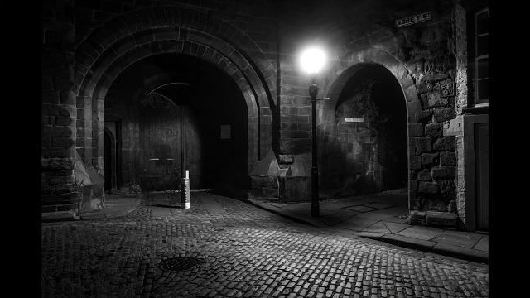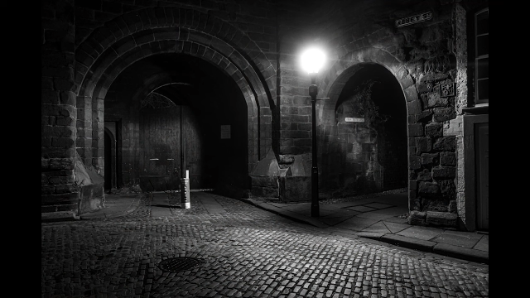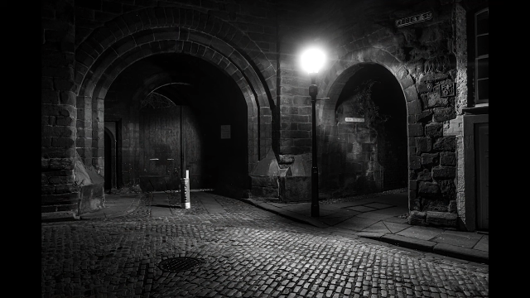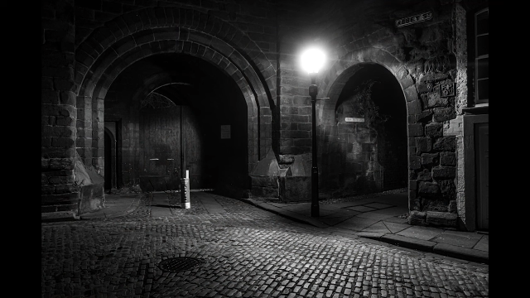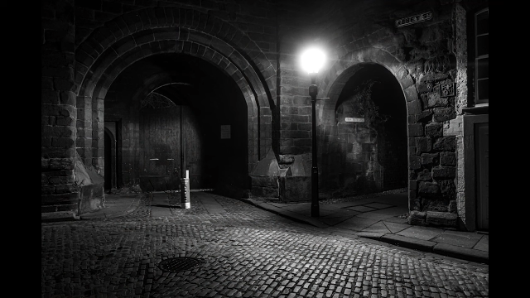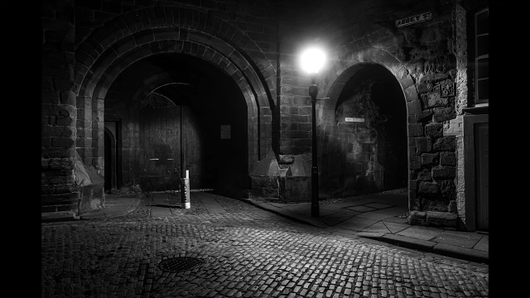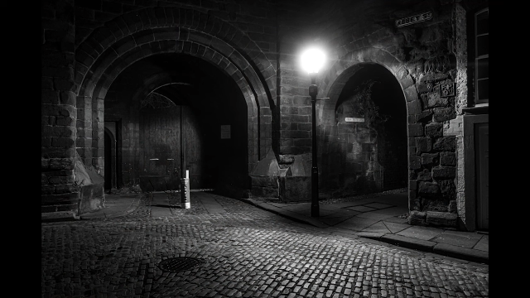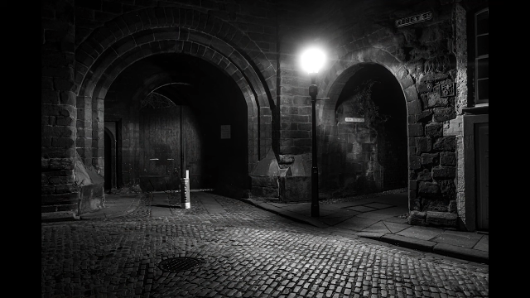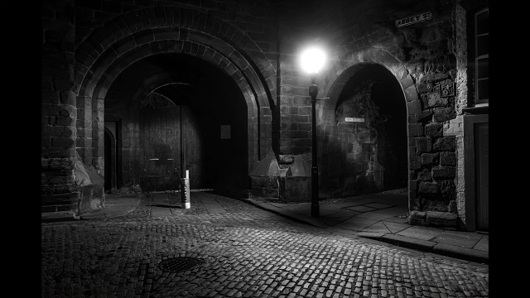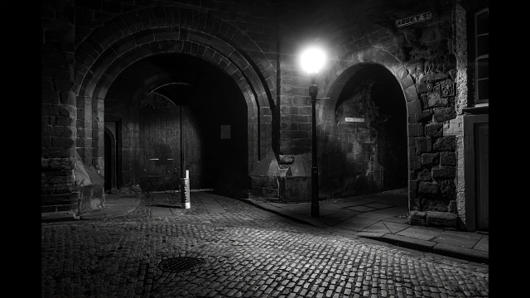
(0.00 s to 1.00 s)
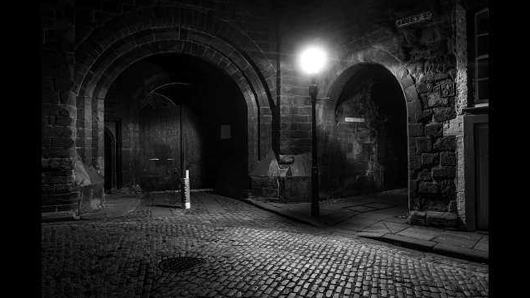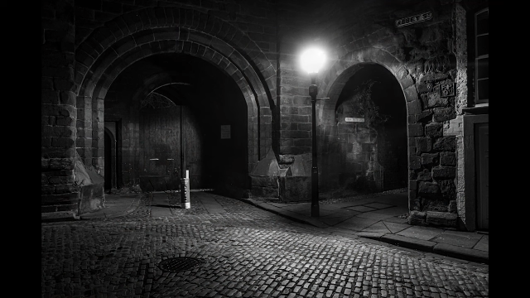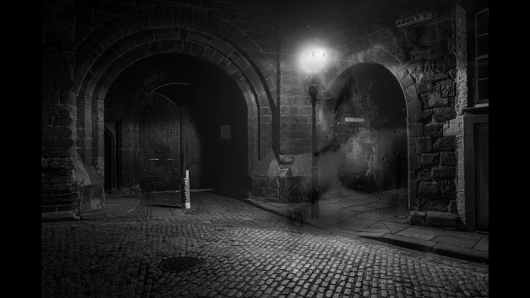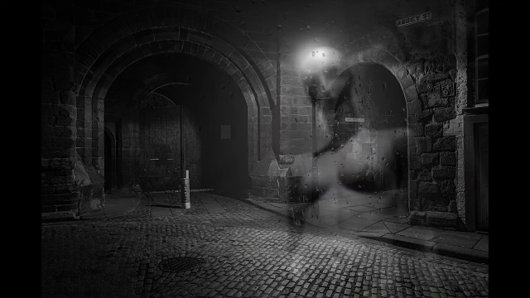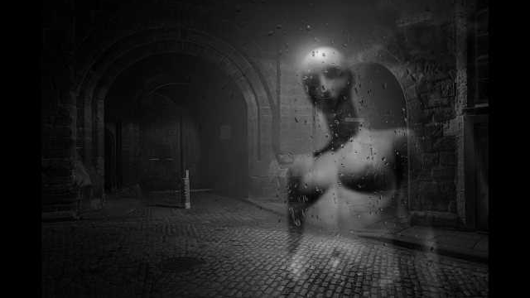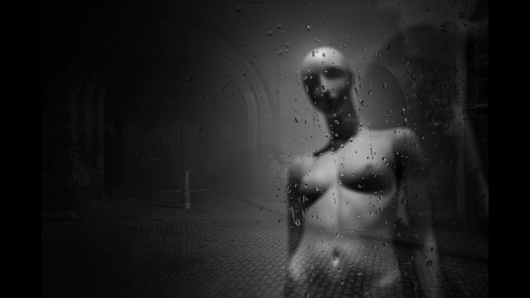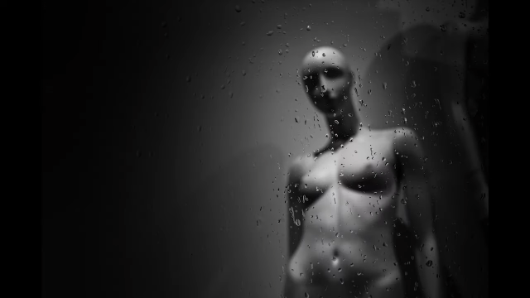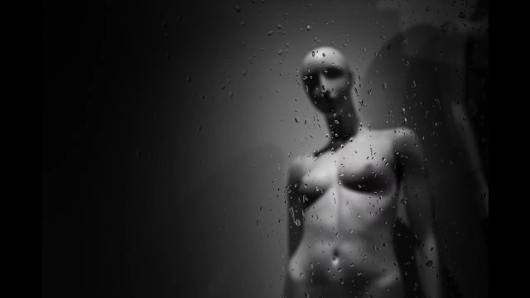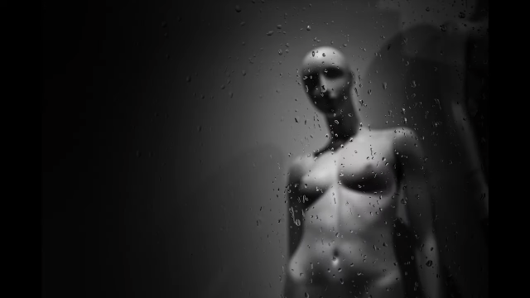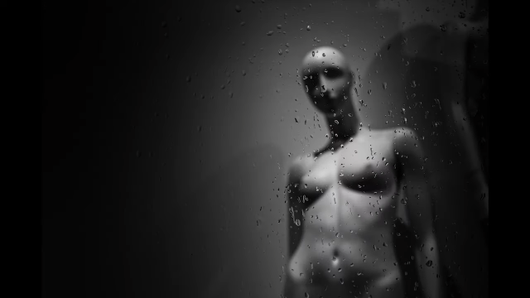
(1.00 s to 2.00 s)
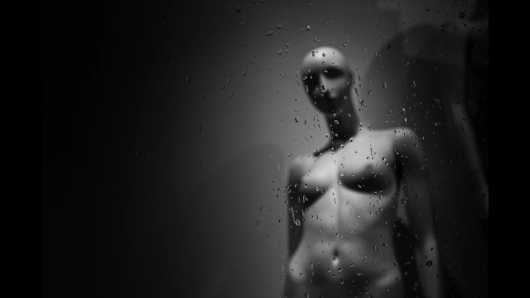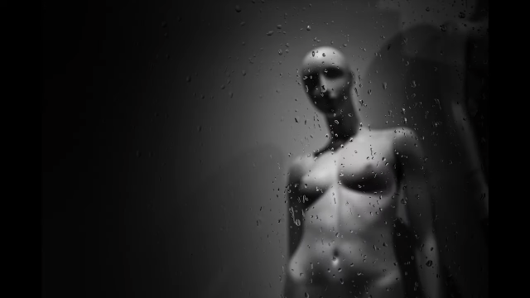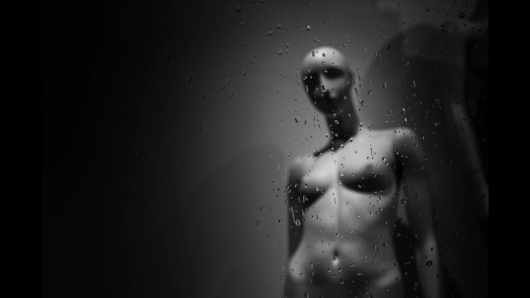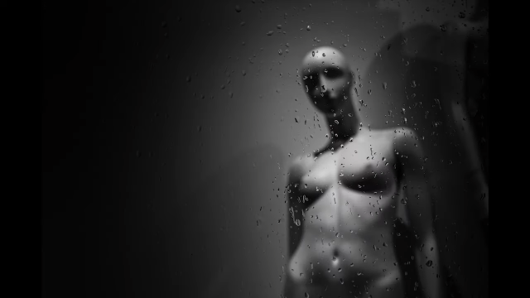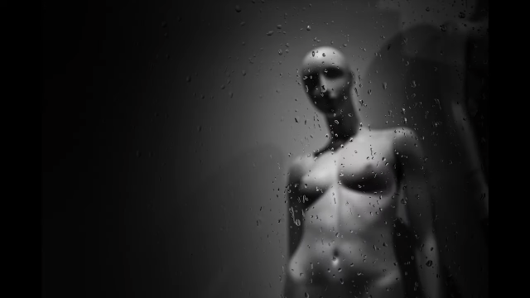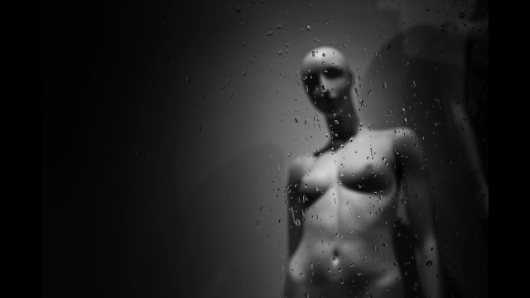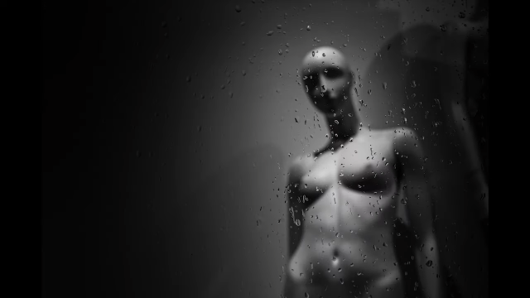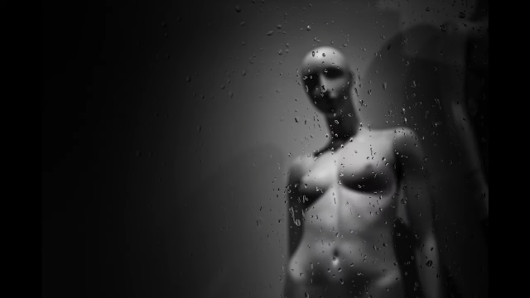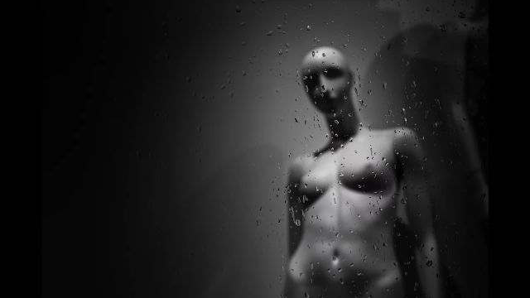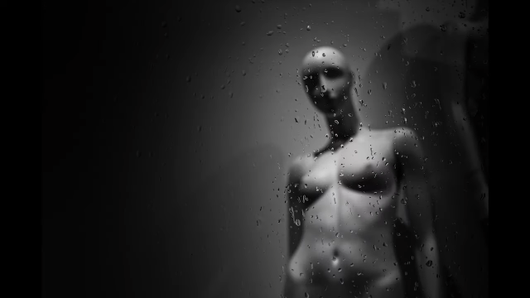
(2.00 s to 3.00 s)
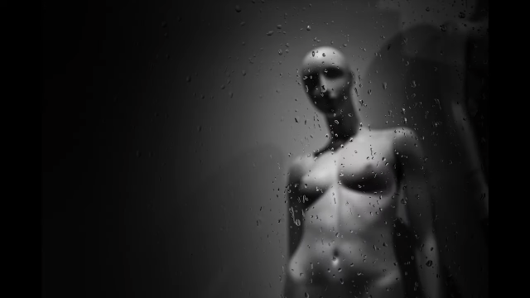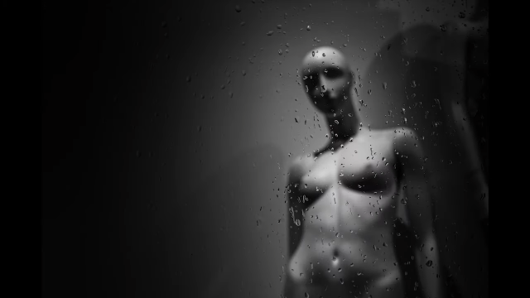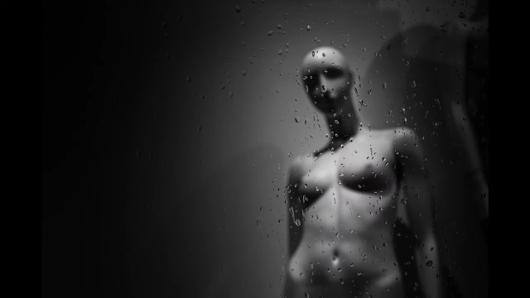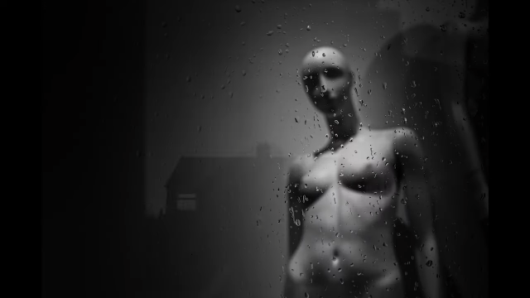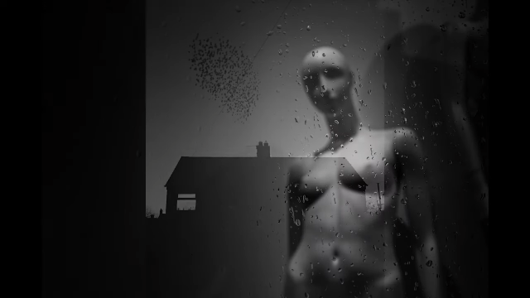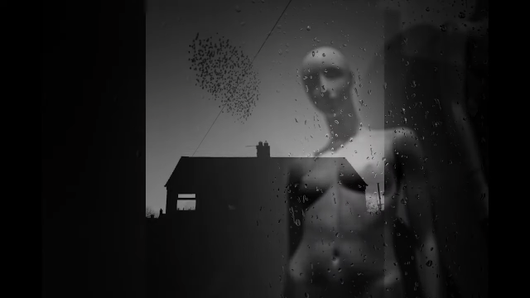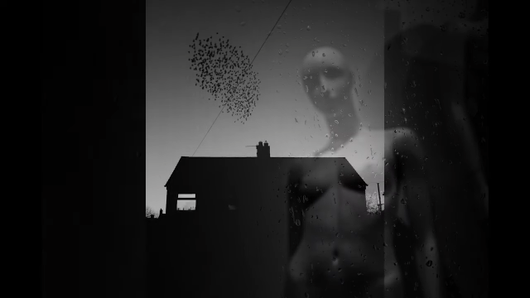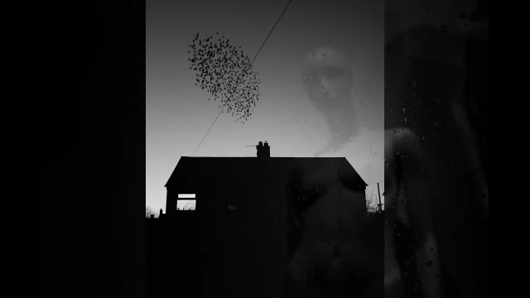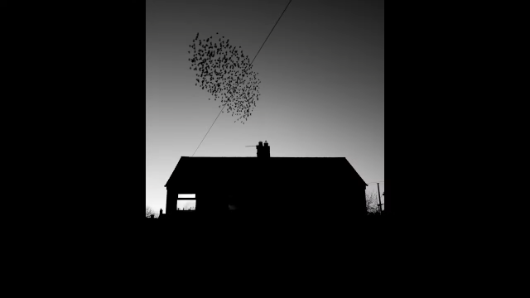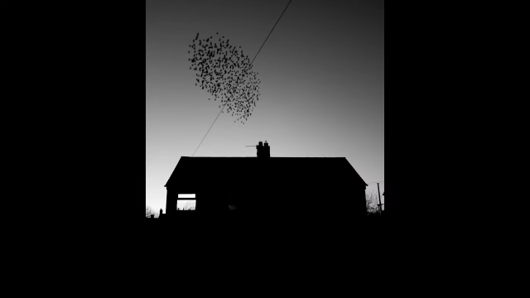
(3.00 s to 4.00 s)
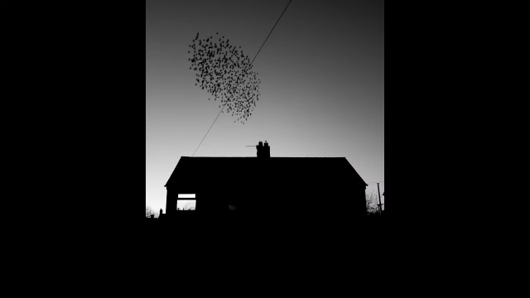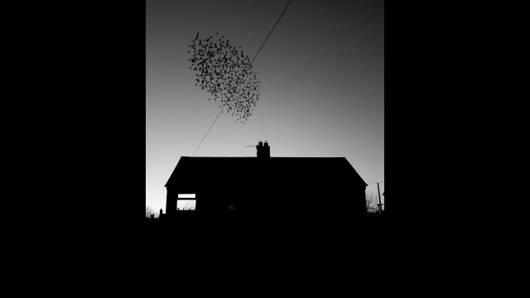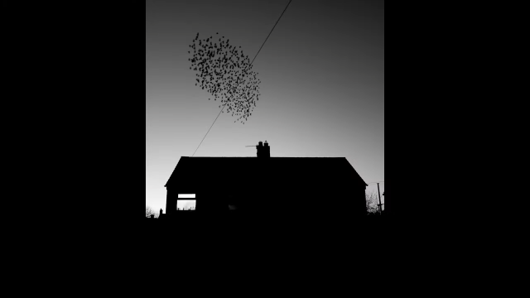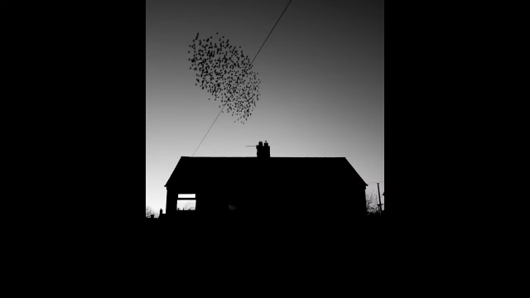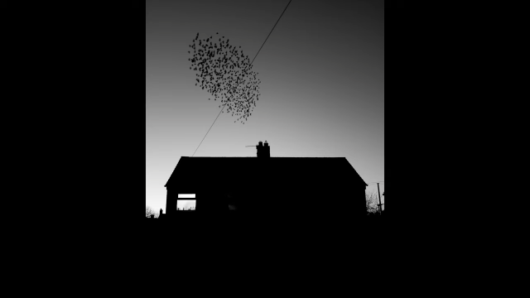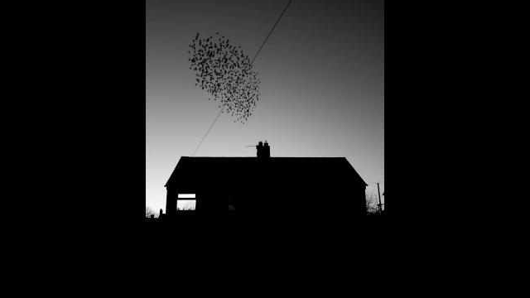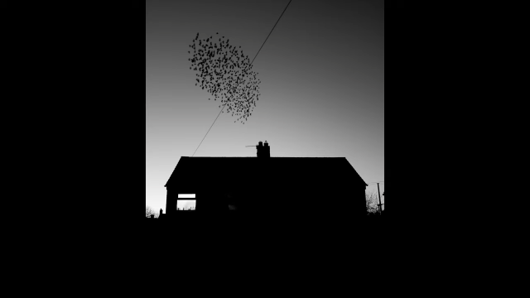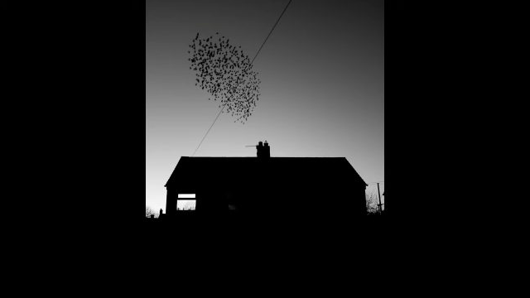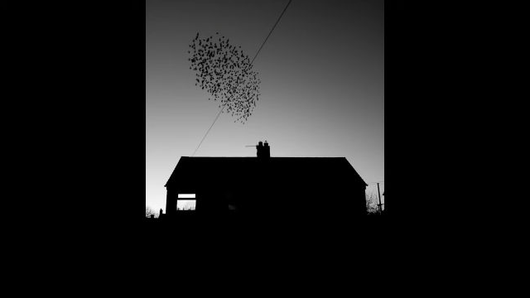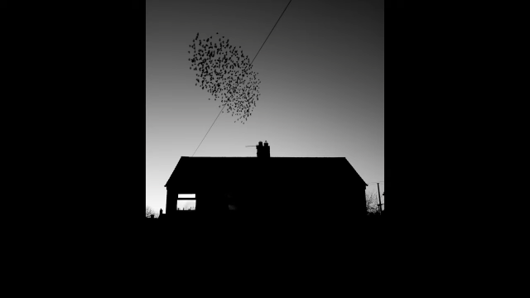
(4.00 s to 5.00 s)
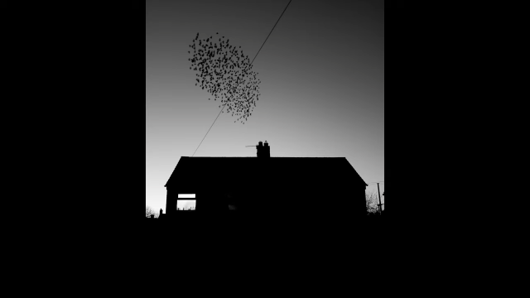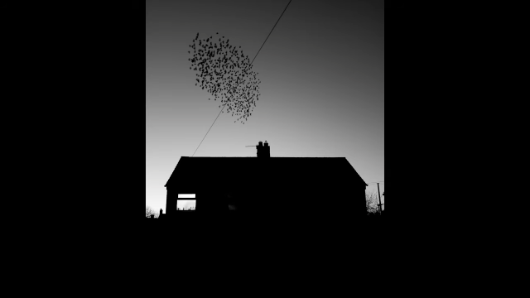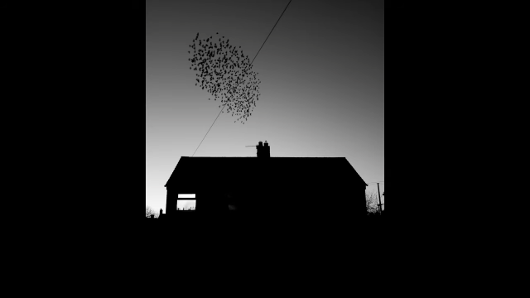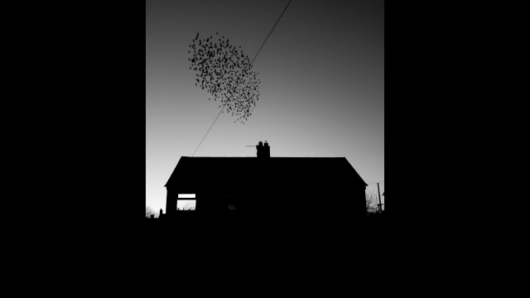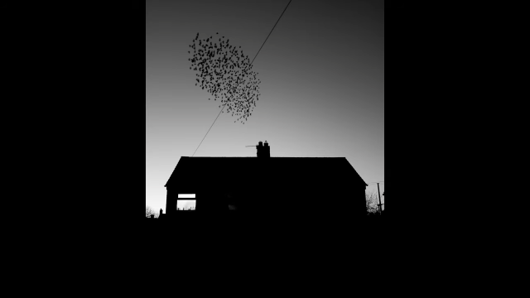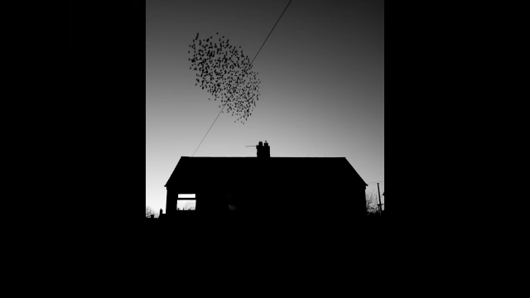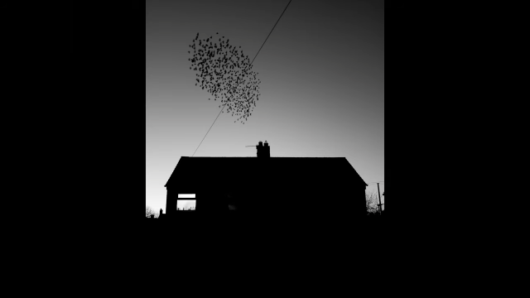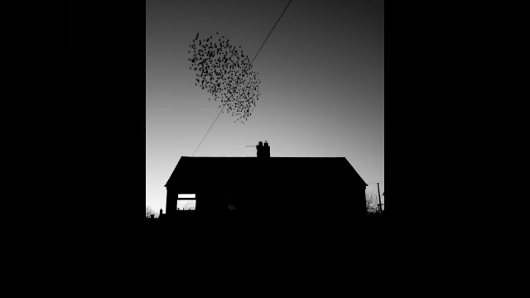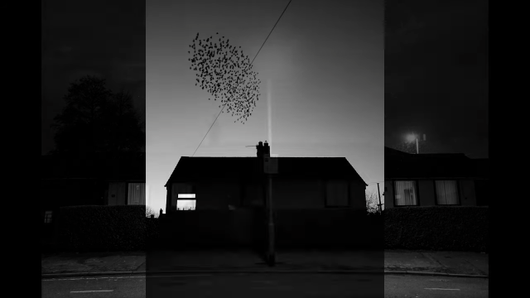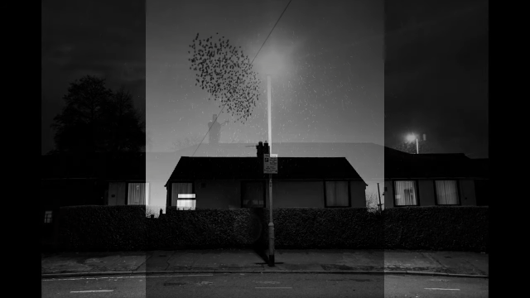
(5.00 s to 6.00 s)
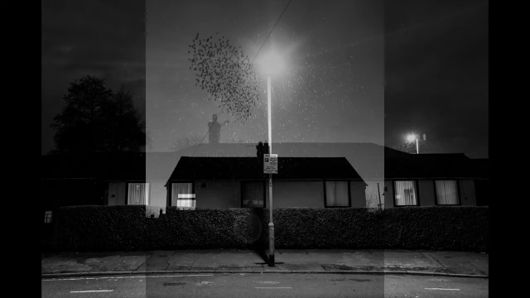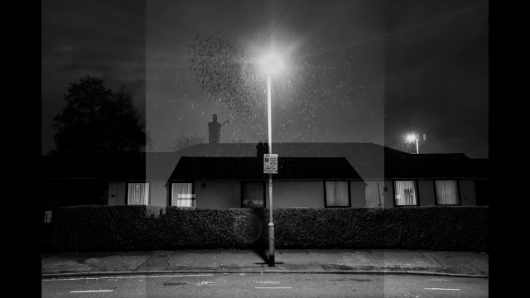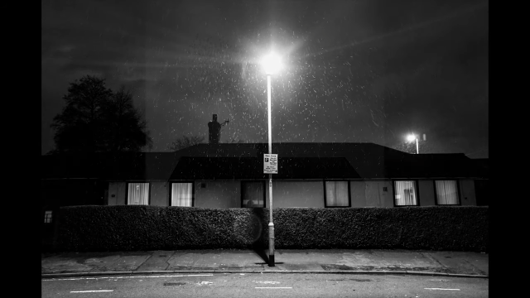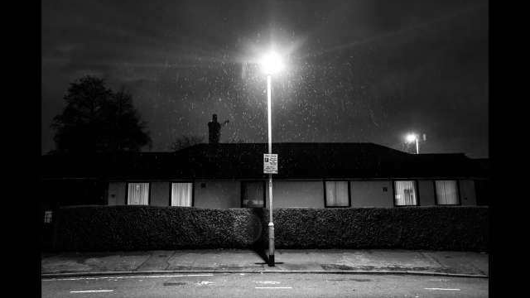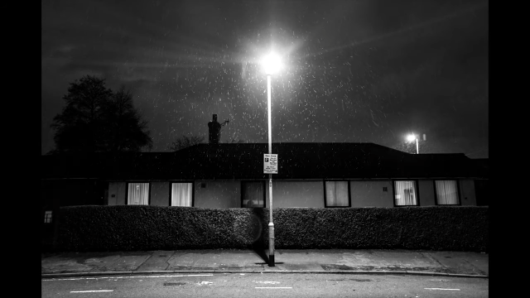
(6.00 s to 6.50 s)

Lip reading: (no speaker visible)